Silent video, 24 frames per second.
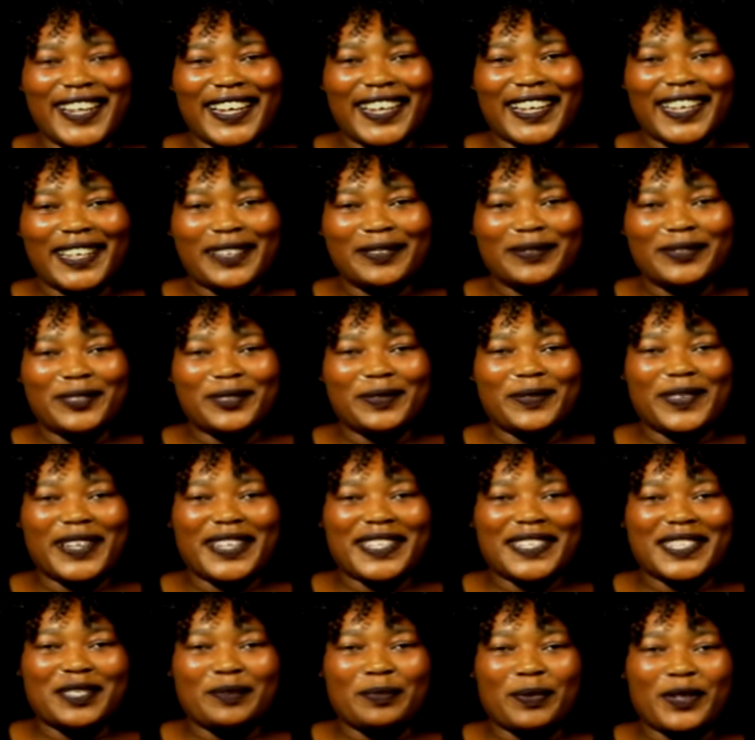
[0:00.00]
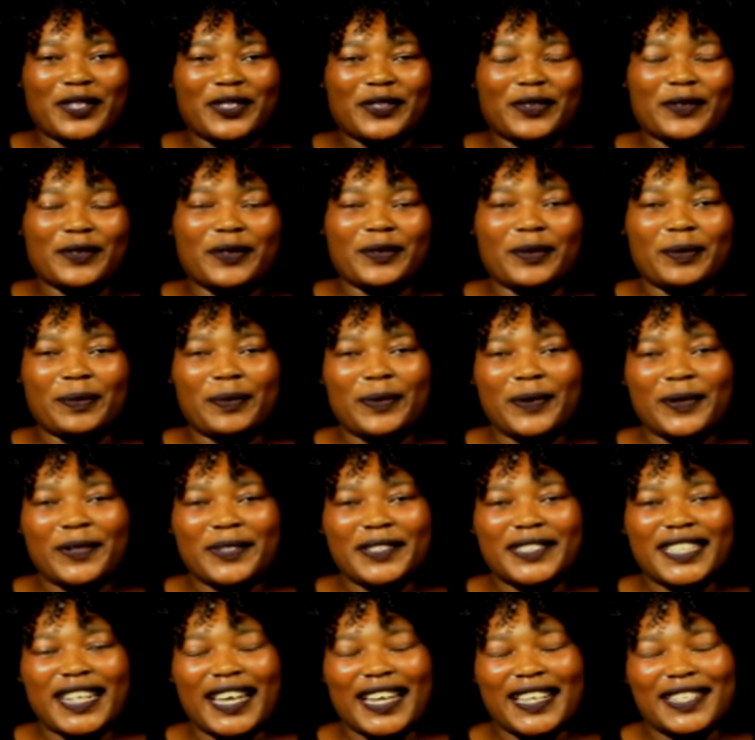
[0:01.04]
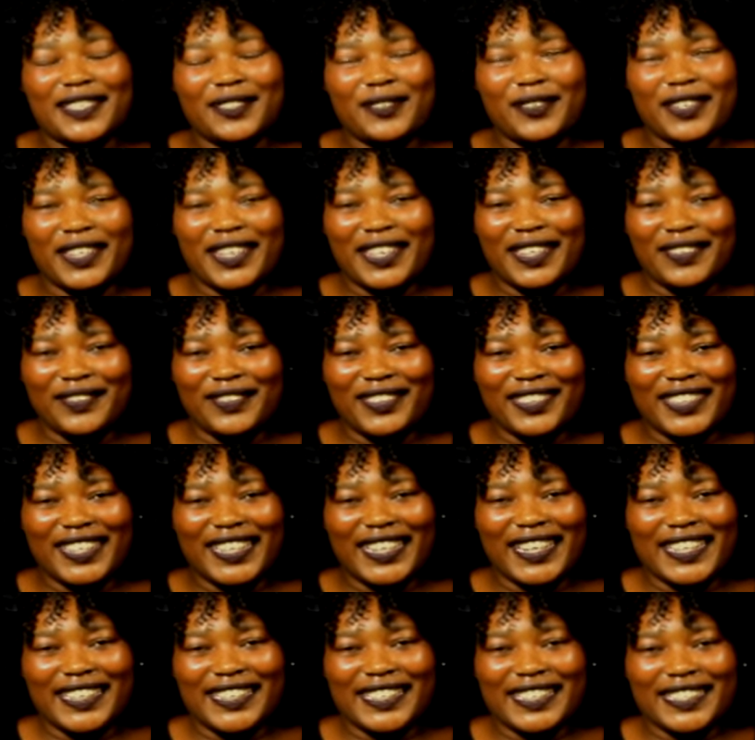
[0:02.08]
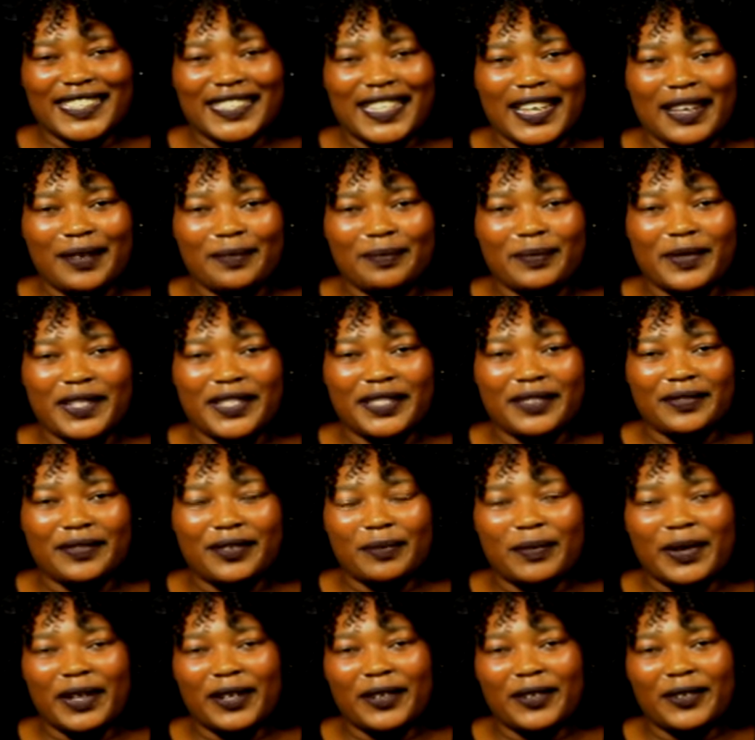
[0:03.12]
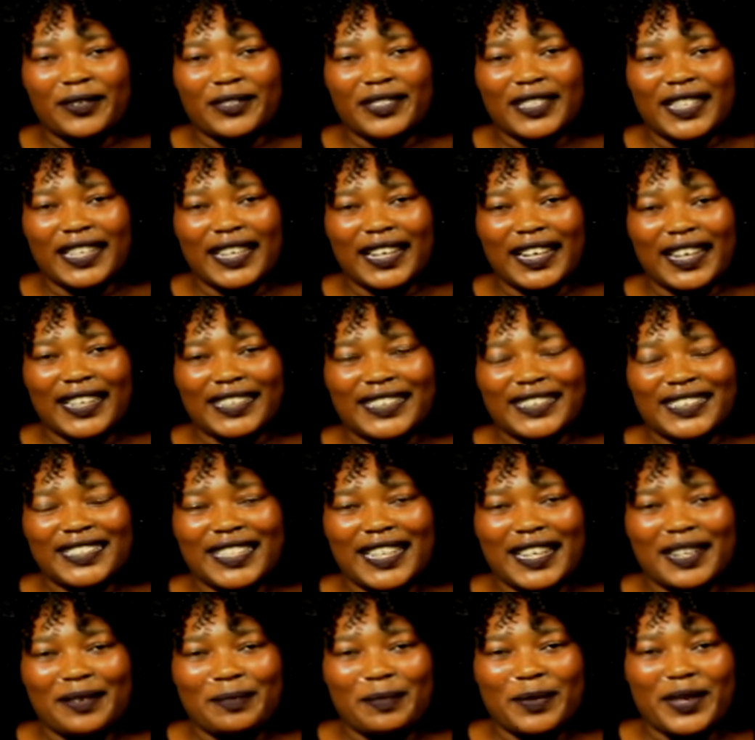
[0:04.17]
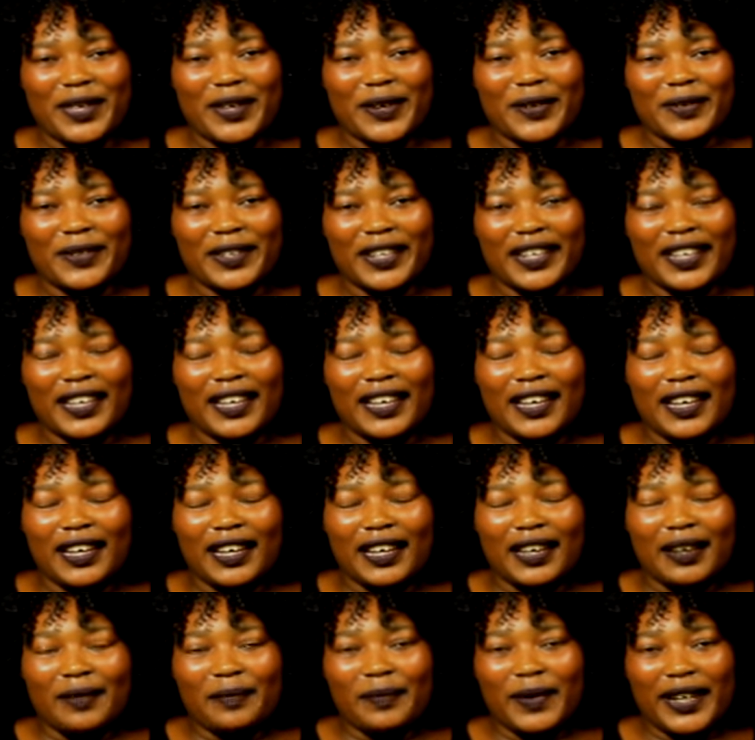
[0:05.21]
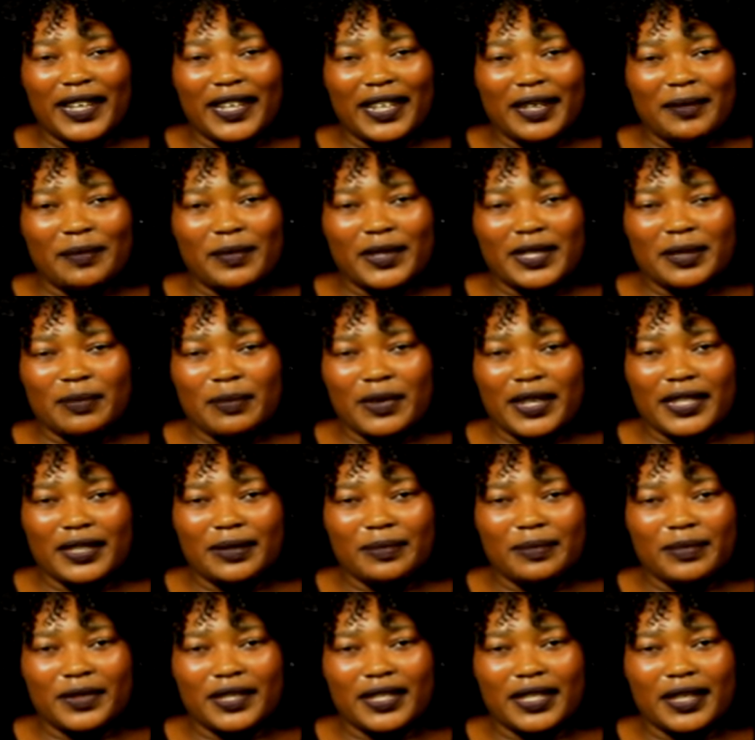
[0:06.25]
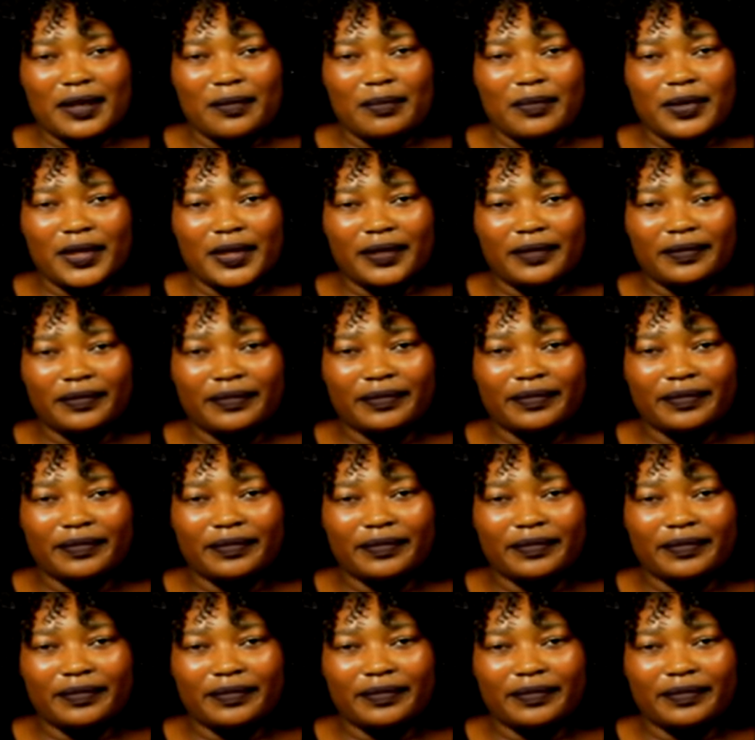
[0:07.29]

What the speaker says: welcome to Maisha Special Report as we give you the latest updates from across the country and beyond. My name is Mesh Msimbi.